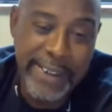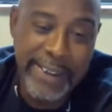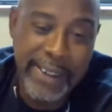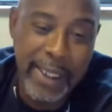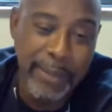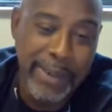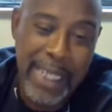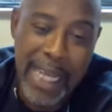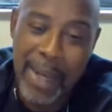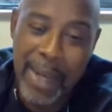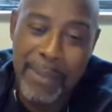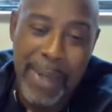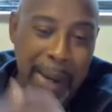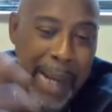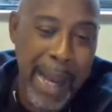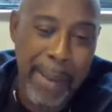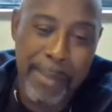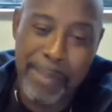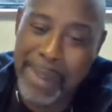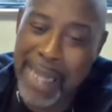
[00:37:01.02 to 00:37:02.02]
Sometimes
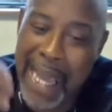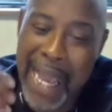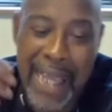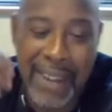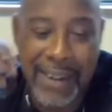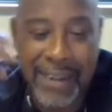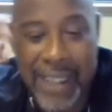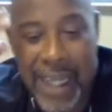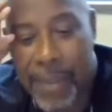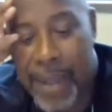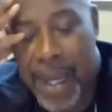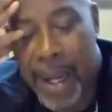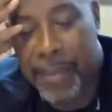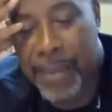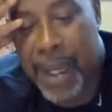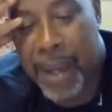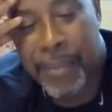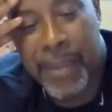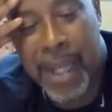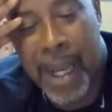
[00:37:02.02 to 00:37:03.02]
I blast.
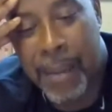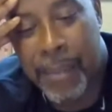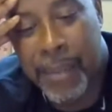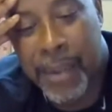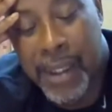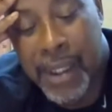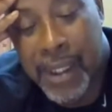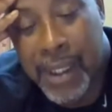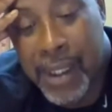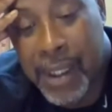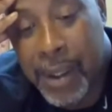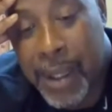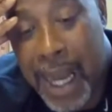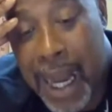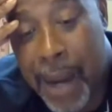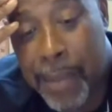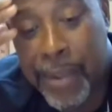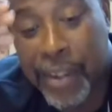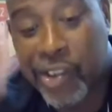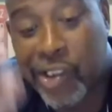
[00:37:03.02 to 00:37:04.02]

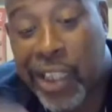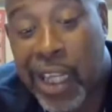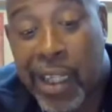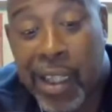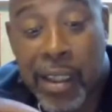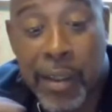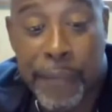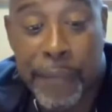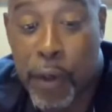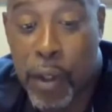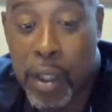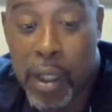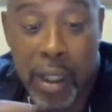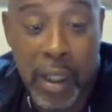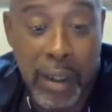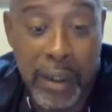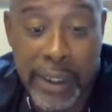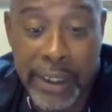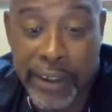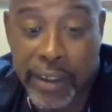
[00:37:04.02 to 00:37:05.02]
I'm a stickler
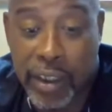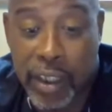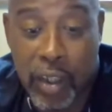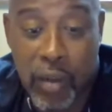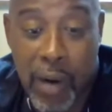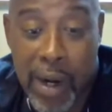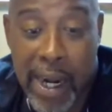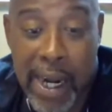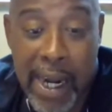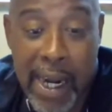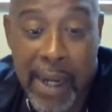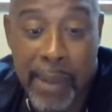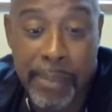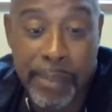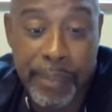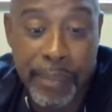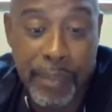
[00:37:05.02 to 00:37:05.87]
for Instagram,